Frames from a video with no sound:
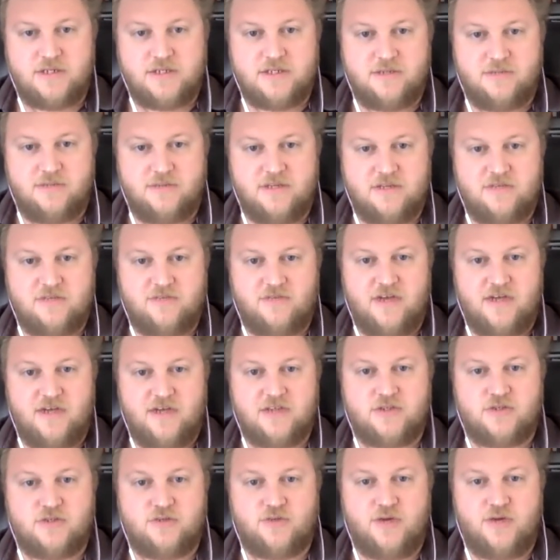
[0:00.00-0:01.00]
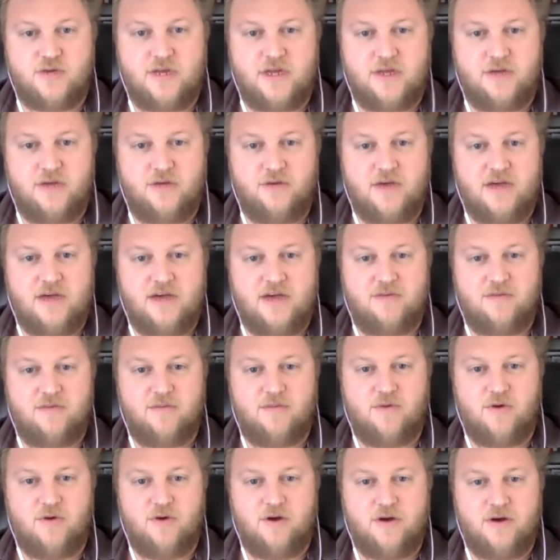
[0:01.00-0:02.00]
and some of these fans tweeting you have a
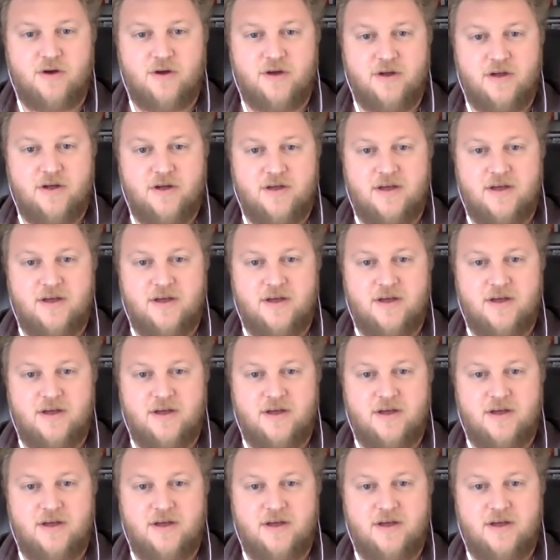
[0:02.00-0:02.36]
more